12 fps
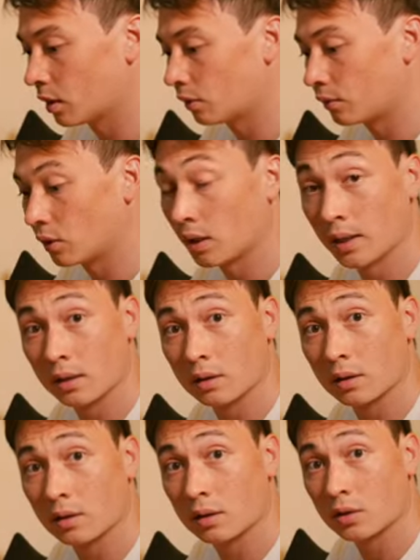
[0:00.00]
then if you click
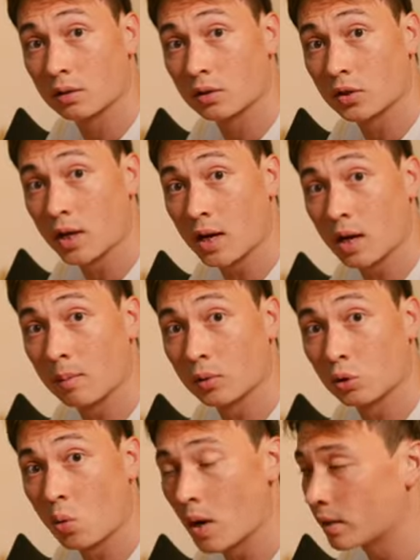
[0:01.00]
tab
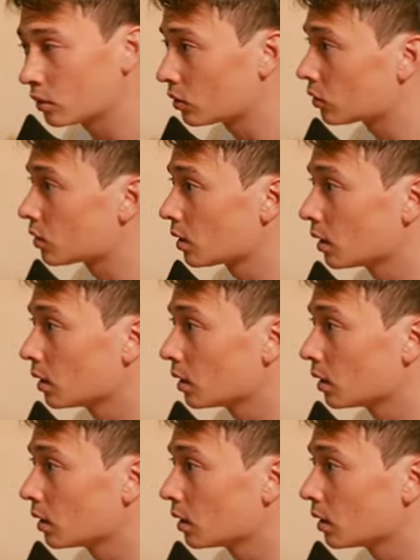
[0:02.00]
twice,